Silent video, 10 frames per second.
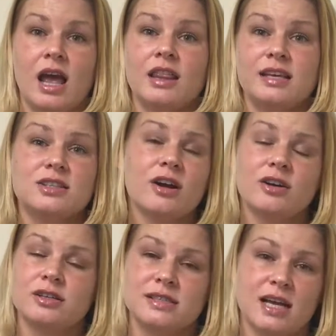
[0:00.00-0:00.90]
These are
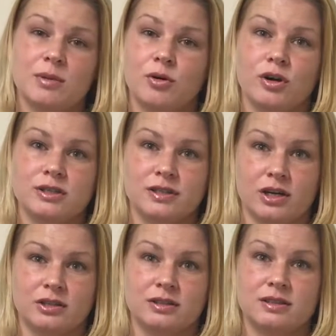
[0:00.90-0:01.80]
understandable
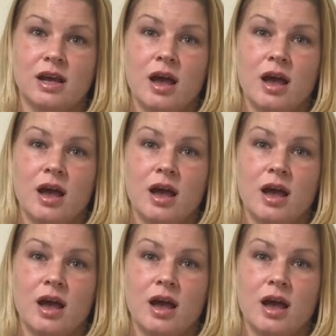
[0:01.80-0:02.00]
concerns,